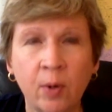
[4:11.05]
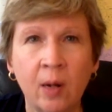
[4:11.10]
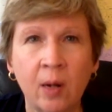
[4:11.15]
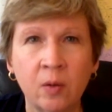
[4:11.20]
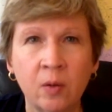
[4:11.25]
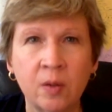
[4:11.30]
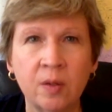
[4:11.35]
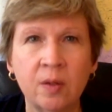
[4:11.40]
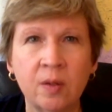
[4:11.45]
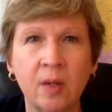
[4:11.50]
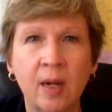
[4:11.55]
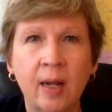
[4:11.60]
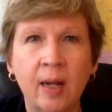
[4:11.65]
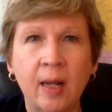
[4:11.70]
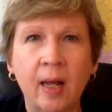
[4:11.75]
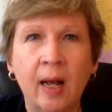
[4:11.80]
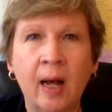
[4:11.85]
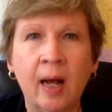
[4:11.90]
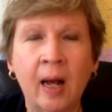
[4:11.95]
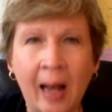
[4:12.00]
routes
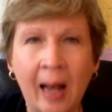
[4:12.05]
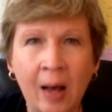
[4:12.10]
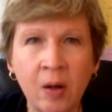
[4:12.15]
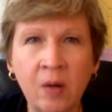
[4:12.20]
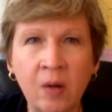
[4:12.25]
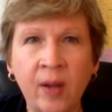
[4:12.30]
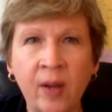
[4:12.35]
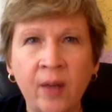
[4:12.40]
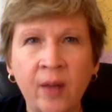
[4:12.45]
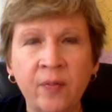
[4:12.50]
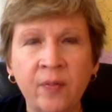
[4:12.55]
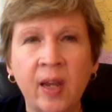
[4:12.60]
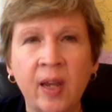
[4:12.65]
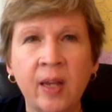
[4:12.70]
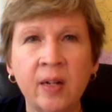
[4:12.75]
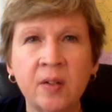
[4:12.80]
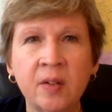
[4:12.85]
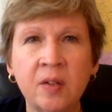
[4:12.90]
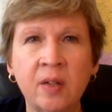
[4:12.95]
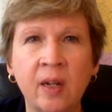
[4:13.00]
uh, out of
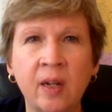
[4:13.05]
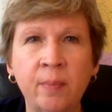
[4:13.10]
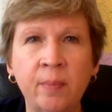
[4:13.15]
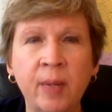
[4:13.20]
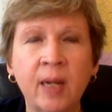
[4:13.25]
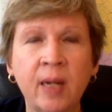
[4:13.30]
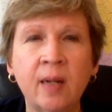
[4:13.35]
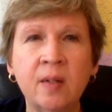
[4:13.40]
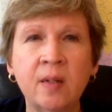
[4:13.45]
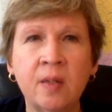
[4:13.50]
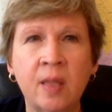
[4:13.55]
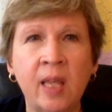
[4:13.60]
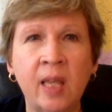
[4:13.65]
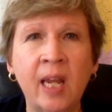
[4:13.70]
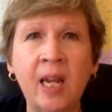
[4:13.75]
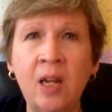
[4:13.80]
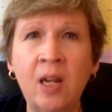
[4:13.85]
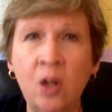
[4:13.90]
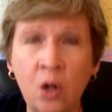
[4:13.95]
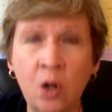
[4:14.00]
Afghanistan because
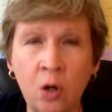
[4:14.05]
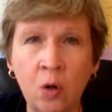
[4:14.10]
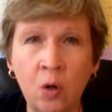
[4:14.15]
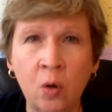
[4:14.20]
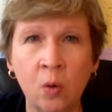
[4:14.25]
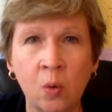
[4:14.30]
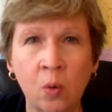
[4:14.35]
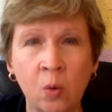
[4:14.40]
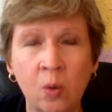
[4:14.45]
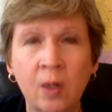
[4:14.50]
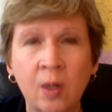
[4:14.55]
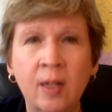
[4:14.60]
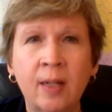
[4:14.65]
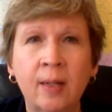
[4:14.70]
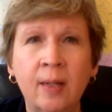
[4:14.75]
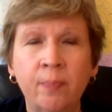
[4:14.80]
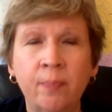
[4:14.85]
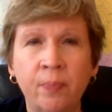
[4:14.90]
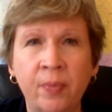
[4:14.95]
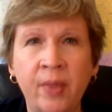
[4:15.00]
they knew
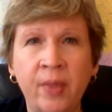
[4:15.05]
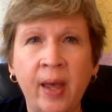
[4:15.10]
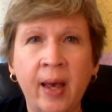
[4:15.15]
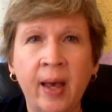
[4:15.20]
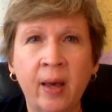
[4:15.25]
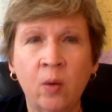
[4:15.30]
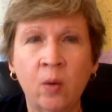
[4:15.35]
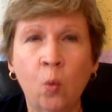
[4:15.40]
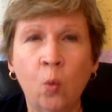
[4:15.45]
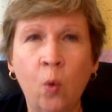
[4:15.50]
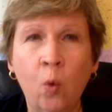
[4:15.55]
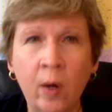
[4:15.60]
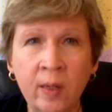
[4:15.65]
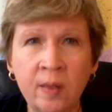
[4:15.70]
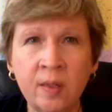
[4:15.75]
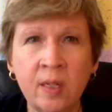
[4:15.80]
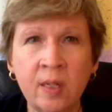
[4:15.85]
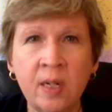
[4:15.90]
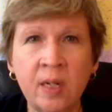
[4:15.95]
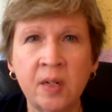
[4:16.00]
that
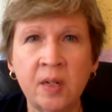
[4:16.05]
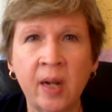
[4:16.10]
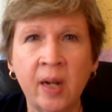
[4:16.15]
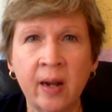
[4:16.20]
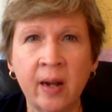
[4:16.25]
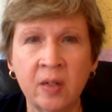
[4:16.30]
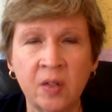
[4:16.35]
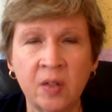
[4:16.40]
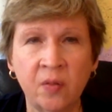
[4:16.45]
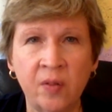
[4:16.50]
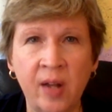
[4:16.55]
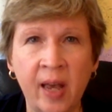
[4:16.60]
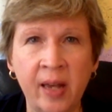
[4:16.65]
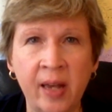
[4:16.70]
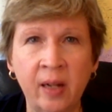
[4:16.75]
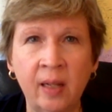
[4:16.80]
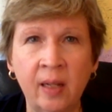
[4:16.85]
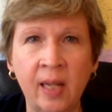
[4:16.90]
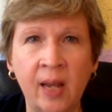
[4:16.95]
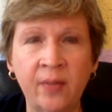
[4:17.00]
once the attacks of
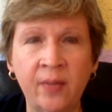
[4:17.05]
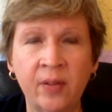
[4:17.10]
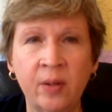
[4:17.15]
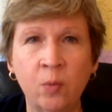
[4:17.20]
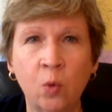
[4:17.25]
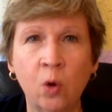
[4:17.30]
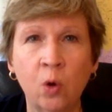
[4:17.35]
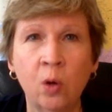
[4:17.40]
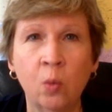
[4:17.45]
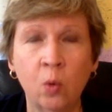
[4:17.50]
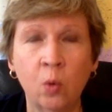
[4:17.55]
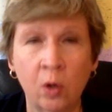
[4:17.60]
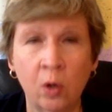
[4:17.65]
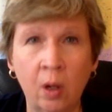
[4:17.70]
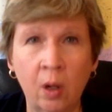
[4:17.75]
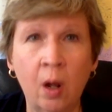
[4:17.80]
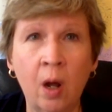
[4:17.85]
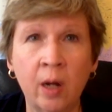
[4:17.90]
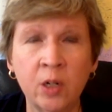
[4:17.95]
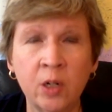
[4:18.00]
9 11 were, were
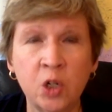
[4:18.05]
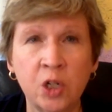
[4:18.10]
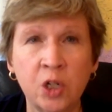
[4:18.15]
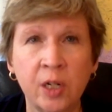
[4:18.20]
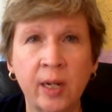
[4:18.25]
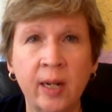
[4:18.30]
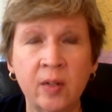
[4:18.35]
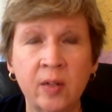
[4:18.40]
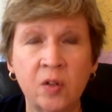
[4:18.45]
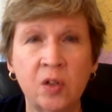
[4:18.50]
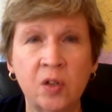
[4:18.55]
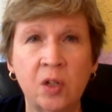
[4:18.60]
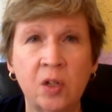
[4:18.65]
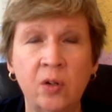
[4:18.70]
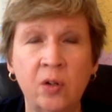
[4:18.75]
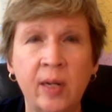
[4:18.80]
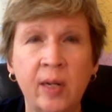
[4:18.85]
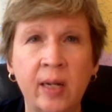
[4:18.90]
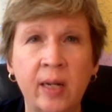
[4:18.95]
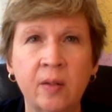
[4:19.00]
launched against the
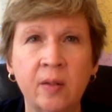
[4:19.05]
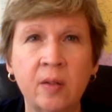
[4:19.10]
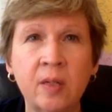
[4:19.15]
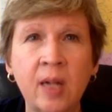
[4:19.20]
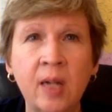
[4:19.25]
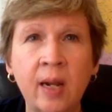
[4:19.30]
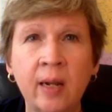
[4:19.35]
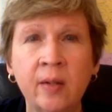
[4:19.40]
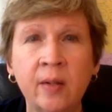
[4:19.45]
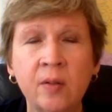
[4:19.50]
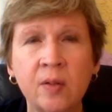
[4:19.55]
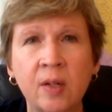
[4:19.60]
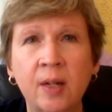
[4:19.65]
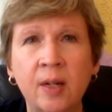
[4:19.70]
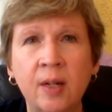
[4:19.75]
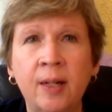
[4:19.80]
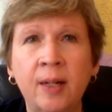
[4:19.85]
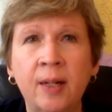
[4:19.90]
United States,